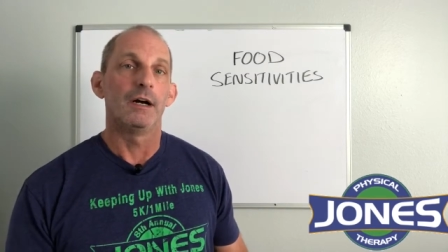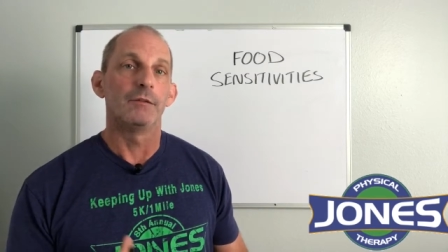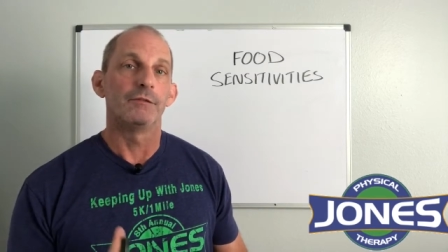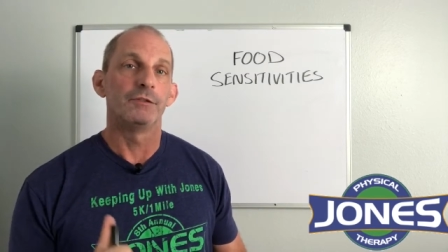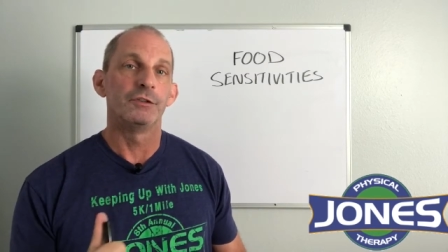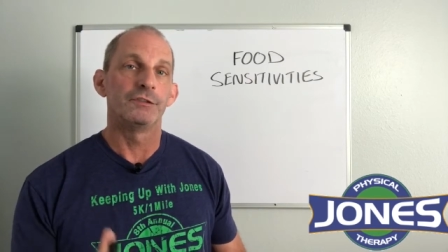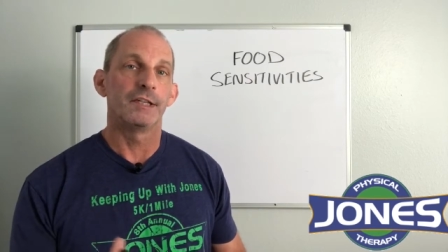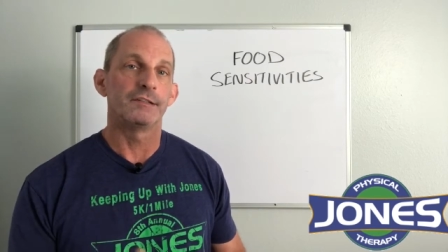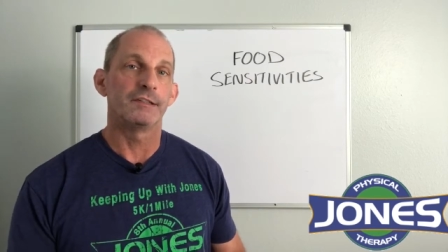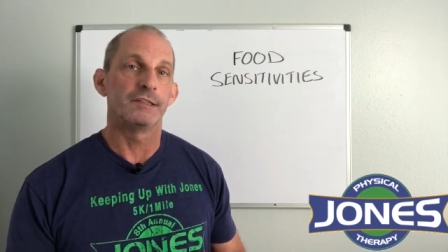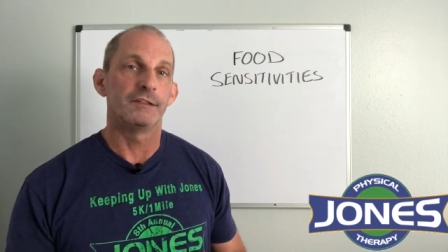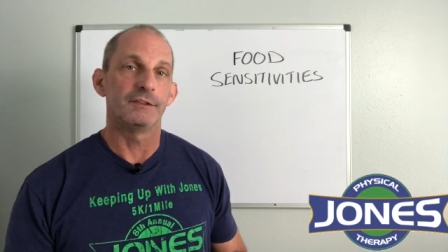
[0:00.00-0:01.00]
Food
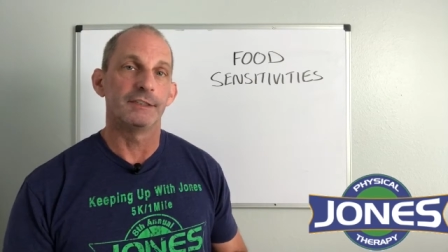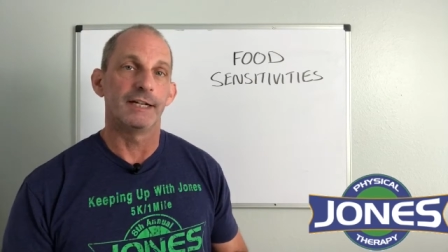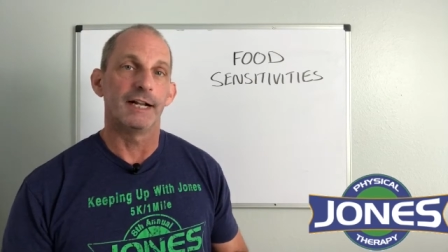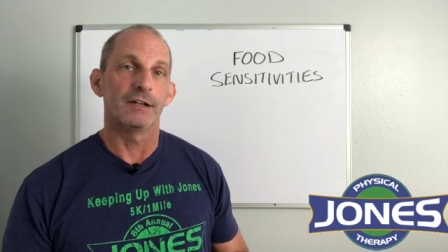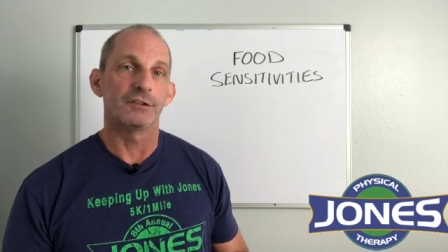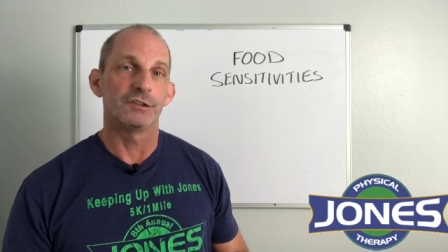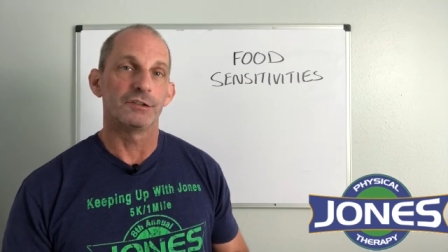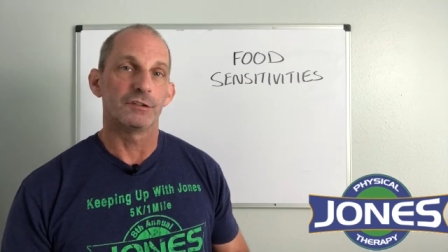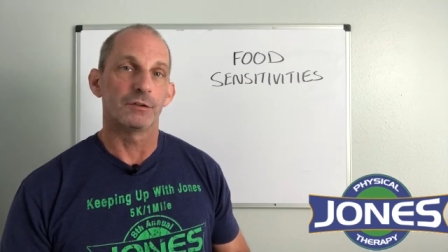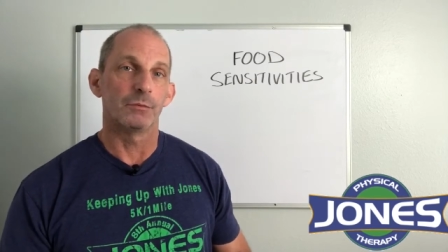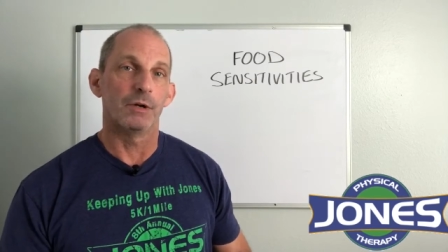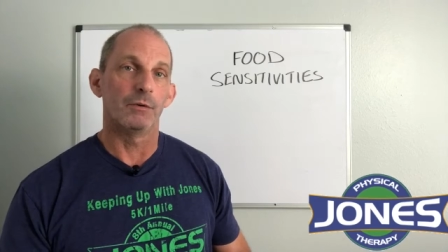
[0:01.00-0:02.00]
sensitivity and allergies
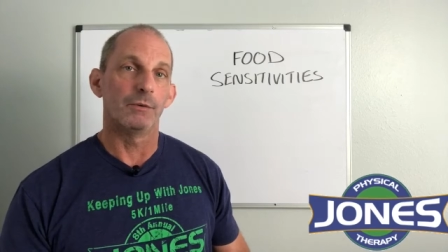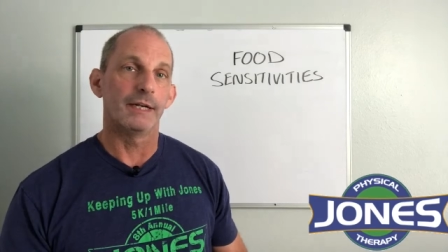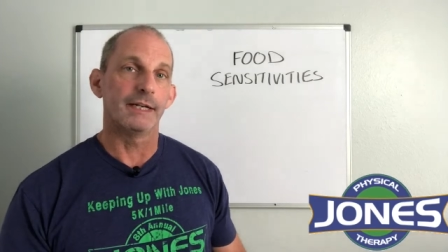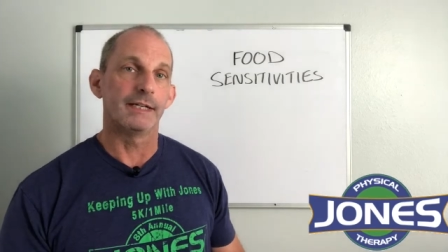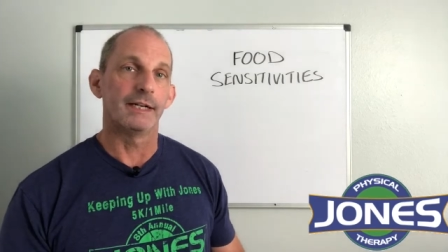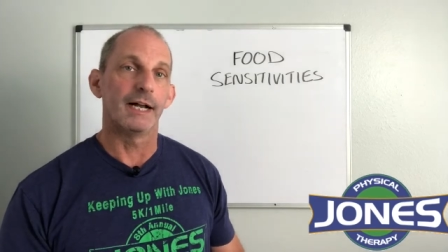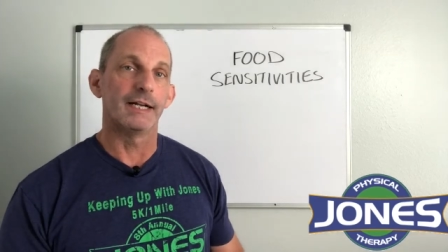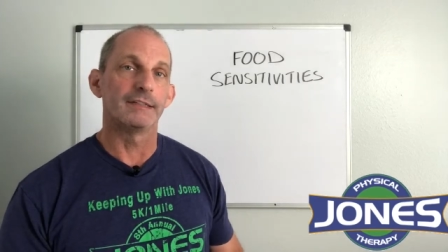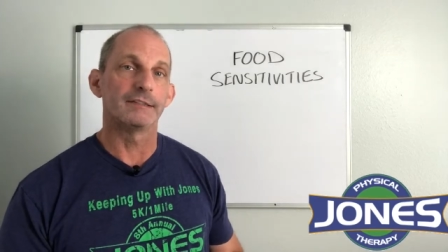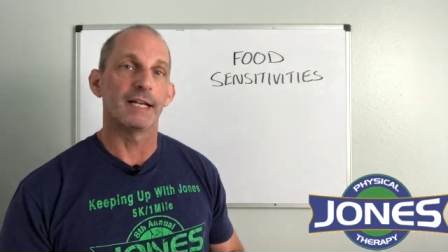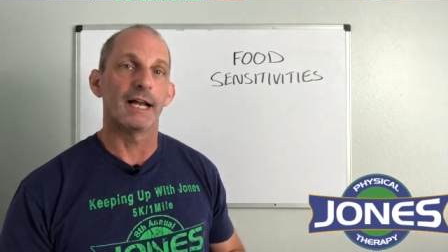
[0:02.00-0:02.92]
are well recognized